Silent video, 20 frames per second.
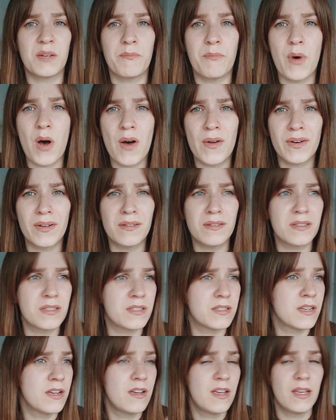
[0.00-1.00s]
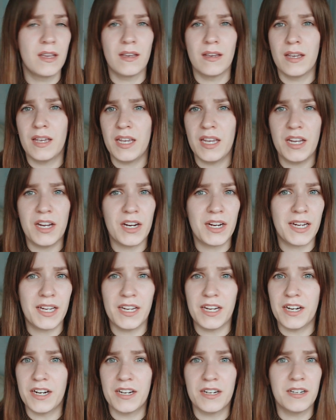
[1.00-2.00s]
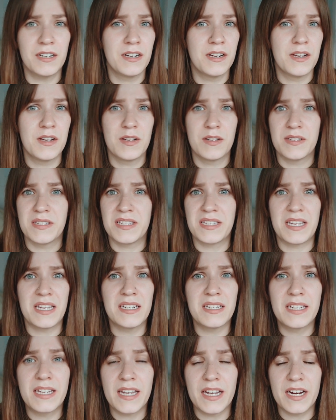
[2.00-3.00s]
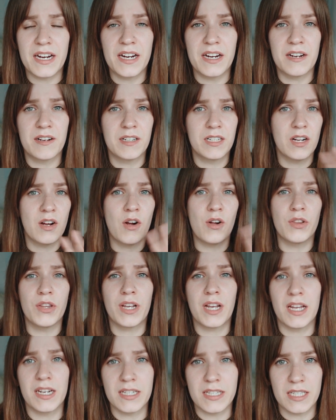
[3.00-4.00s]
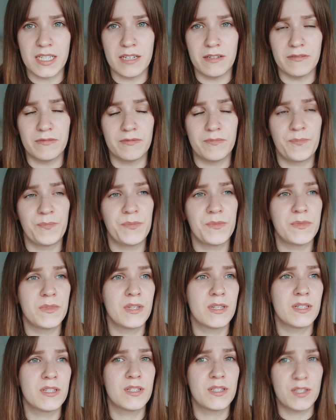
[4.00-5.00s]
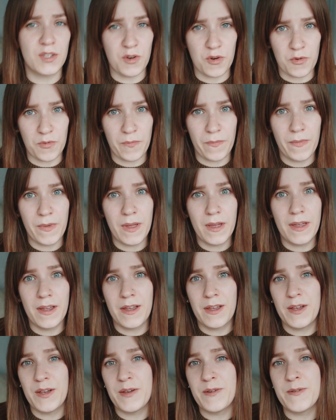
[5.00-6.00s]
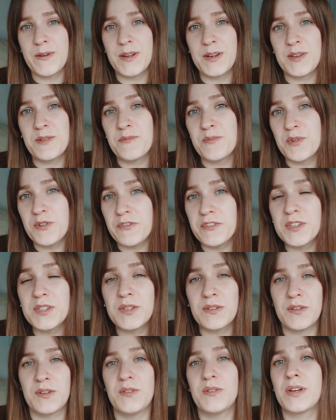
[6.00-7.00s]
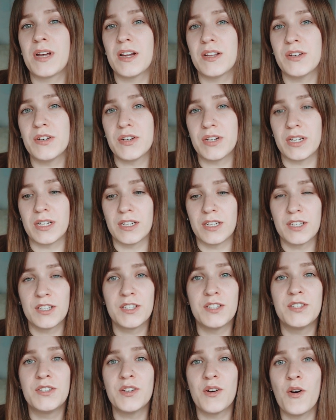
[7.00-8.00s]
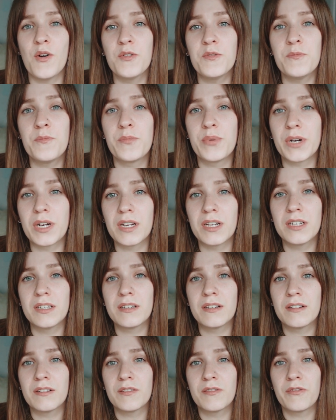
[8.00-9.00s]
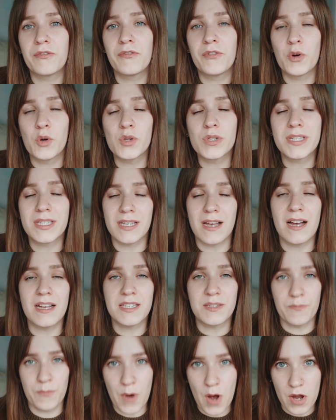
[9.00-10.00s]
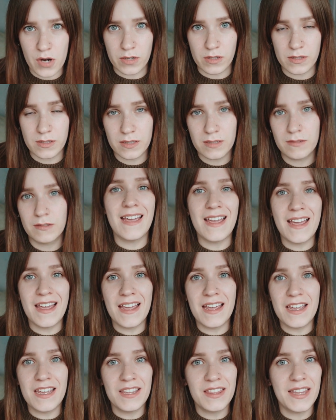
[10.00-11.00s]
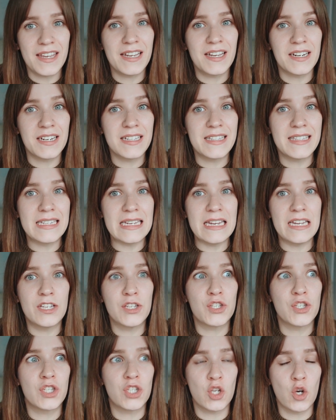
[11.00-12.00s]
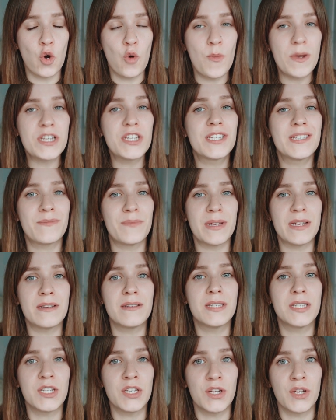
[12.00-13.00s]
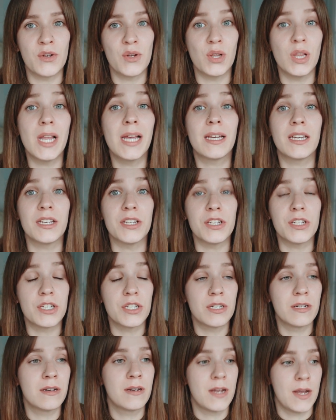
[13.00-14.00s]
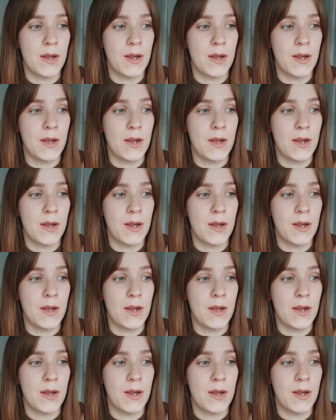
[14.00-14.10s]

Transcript: like bottles, hair care, skin care, all the kind of stuff. So, when you move into a new country, don't bring full size bottles. A, they're gonna take so much space in your luggage.